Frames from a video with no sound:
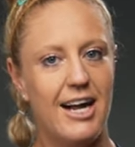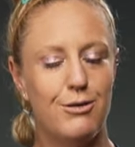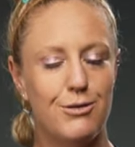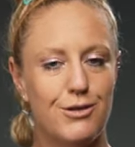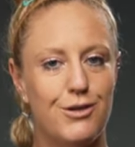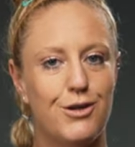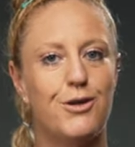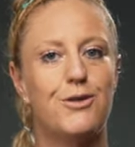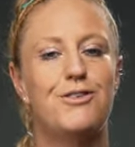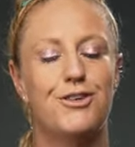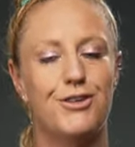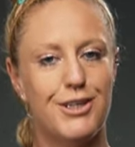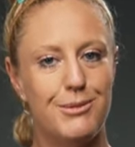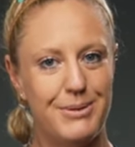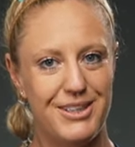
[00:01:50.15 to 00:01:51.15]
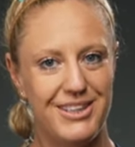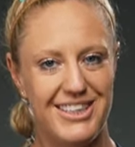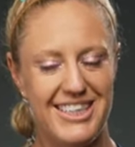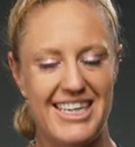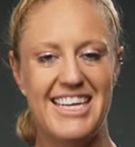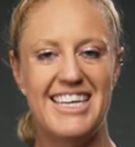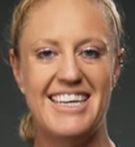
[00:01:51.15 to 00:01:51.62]
outsole
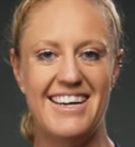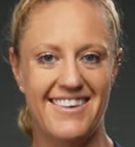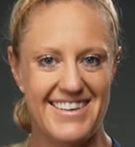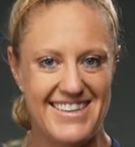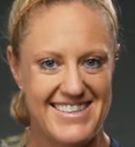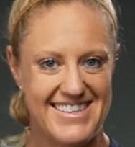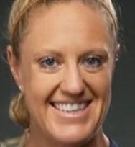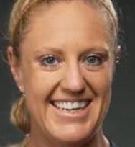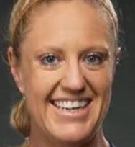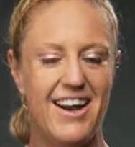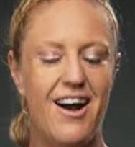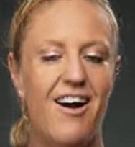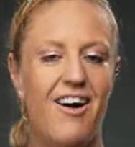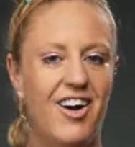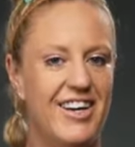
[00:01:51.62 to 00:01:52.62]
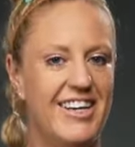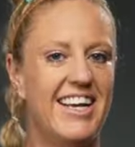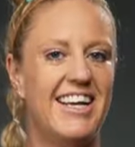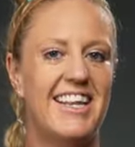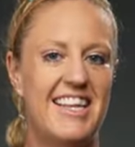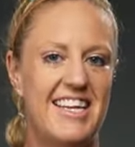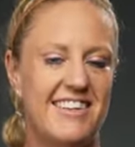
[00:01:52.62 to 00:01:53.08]
durability guarantee on
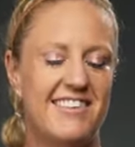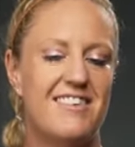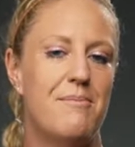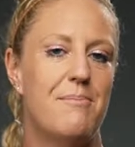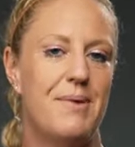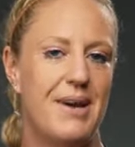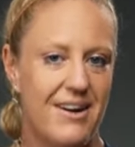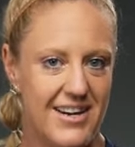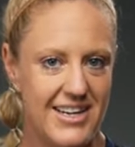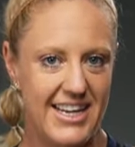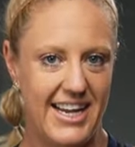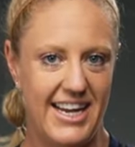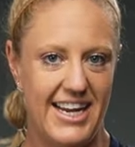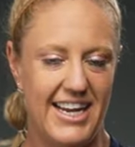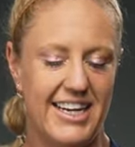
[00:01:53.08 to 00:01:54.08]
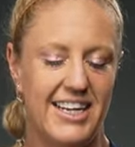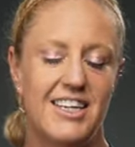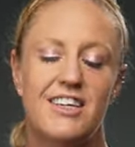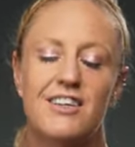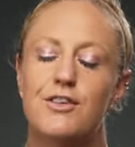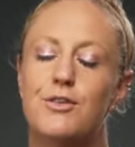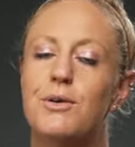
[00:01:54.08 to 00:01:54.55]
this Barricade.
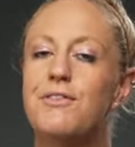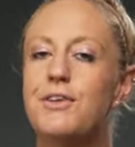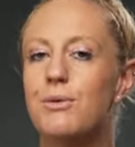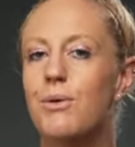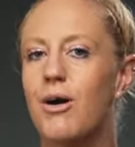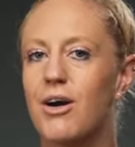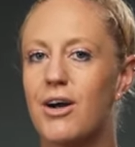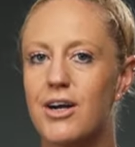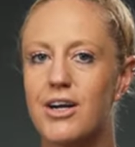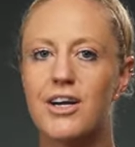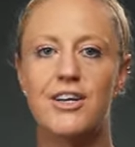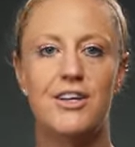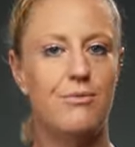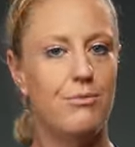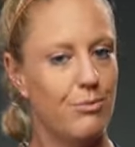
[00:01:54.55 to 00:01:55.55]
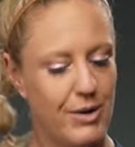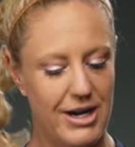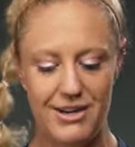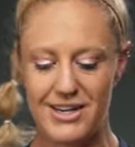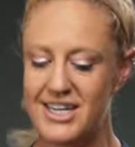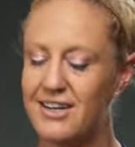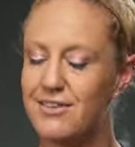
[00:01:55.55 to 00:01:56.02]
So if you are
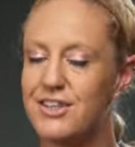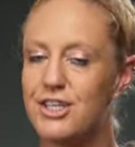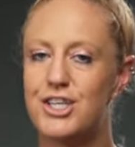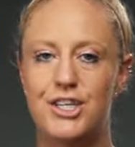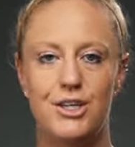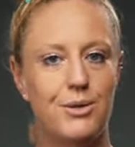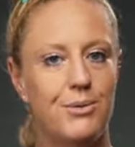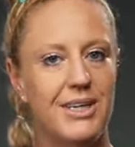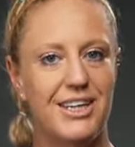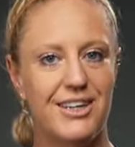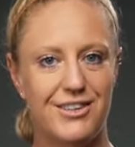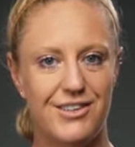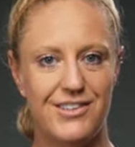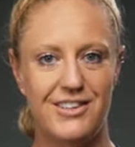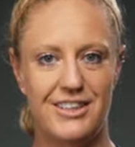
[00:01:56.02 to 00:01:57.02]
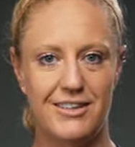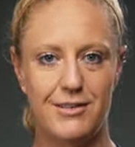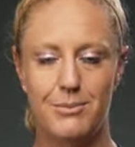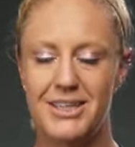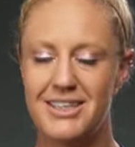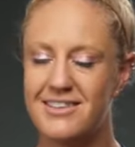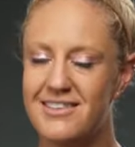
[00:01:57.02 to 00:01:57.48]
wearing out the shoe in under 6
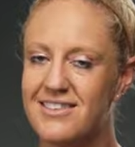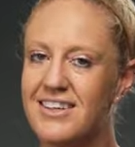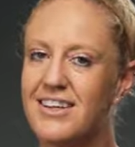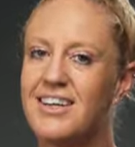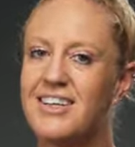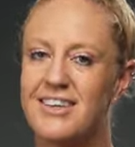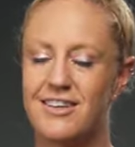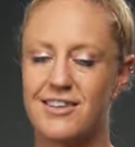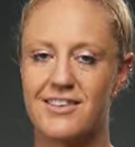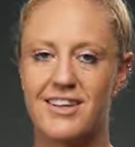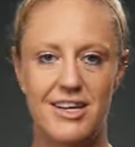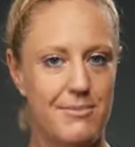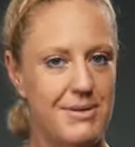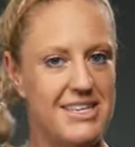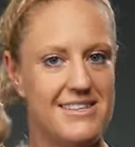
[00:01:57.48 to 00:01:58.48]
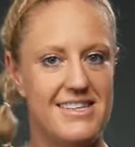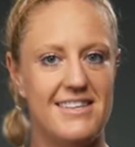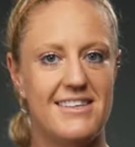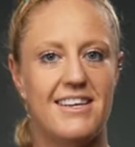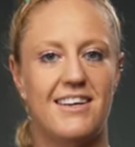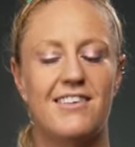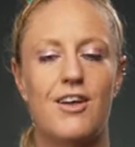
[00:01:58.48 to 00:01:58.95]
months, there's gonna be
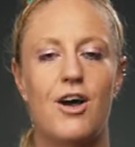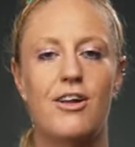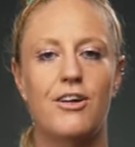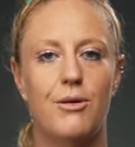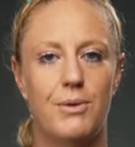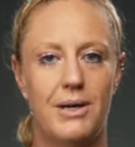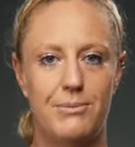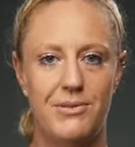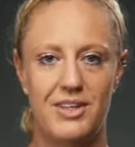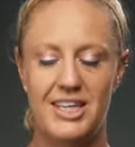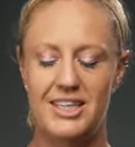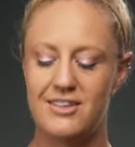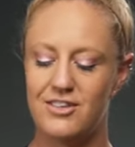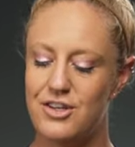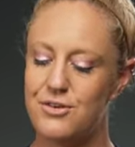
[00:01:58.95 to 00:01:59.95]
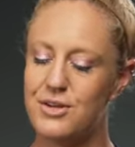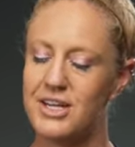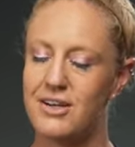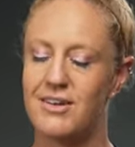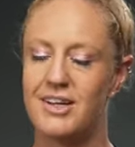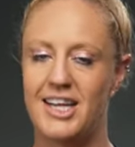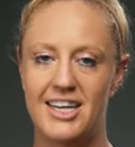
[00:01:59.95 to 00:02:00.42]
details on our website, so you
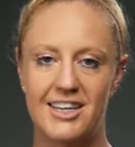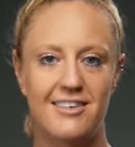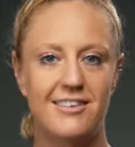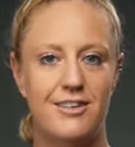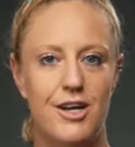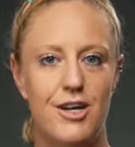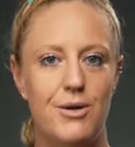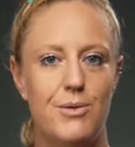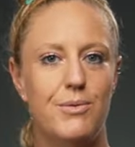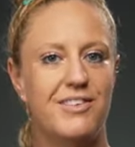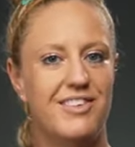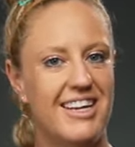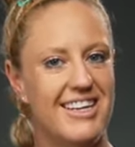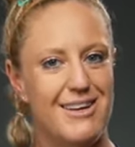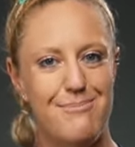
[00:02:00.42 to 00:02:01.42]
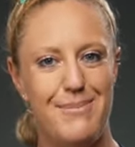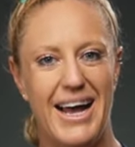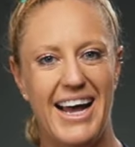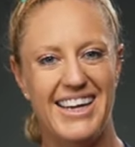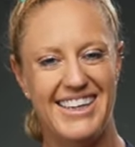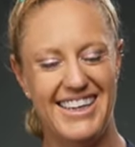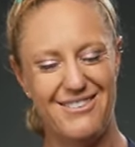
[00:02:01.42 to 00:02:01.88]
can let us know, send it
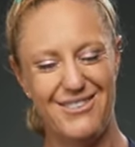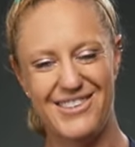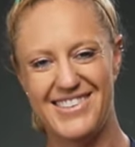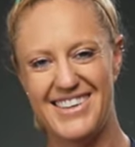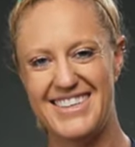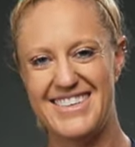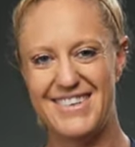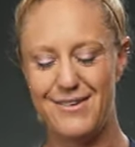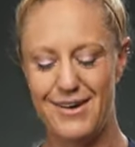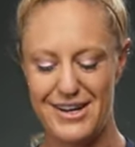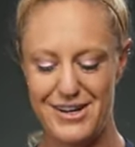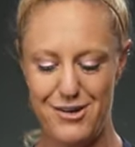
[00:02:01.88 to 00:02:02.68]
back, and we'll send you a